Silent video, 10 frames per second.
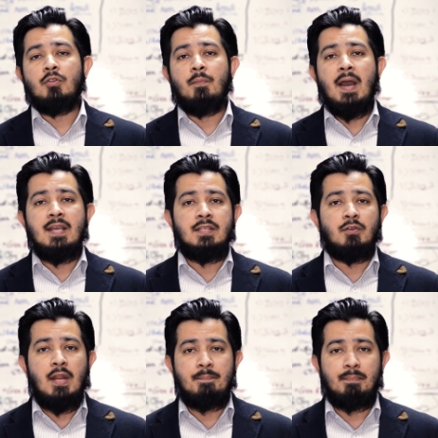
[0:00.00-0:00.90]
Dubai is a
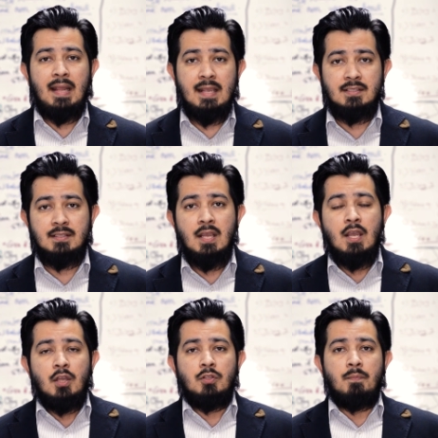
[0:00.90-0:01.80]
great place
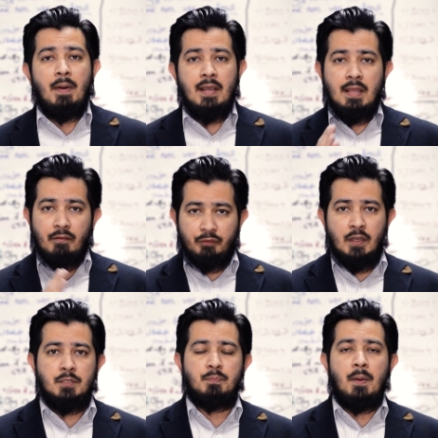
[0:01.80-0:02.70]
to buy that
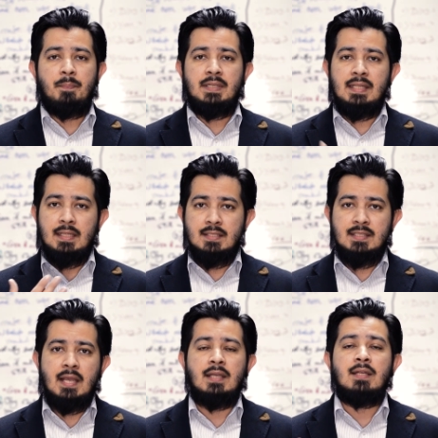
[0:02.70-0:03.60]
first property, then
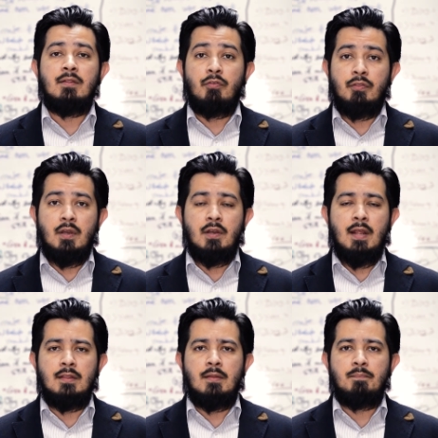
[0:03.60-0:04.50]
second and third,
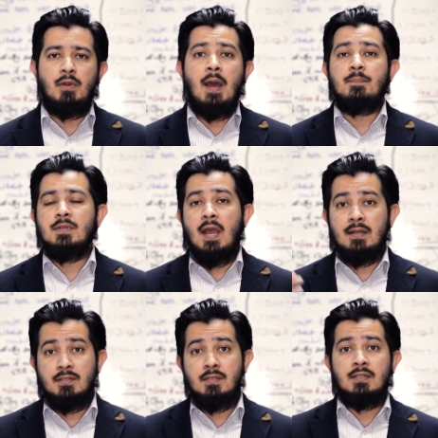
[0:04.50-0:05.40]
and then perhaps
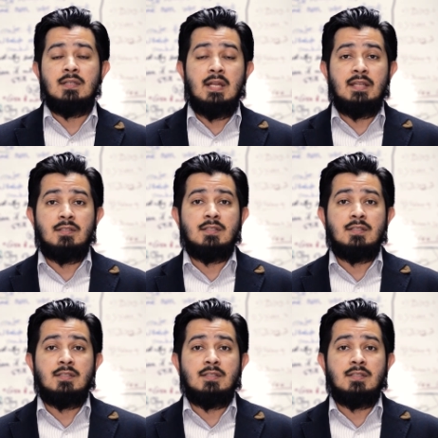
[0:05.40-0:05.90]
at a certain later